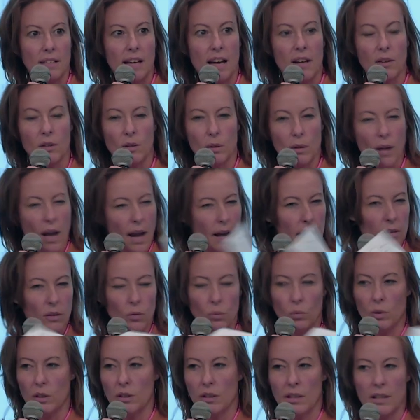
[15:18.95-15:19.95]
how to
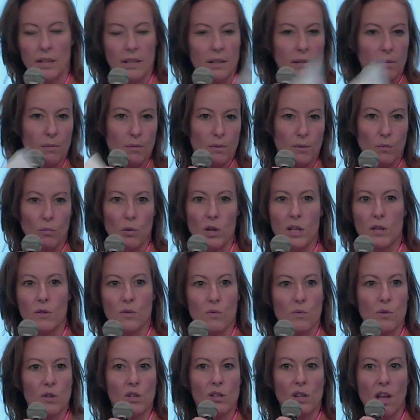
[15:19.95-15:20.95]
really read
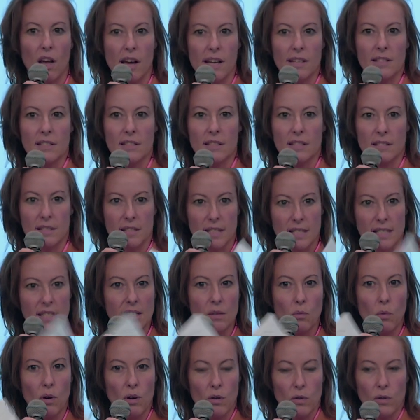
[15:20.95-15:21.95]
through the lines and
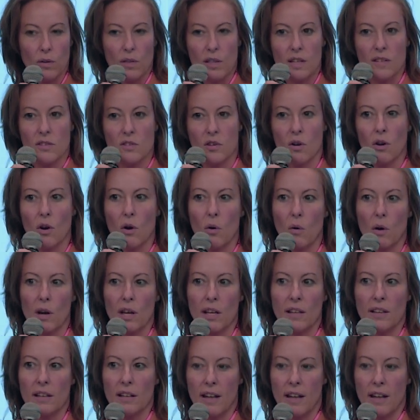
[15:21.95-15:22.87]
see where the things are going,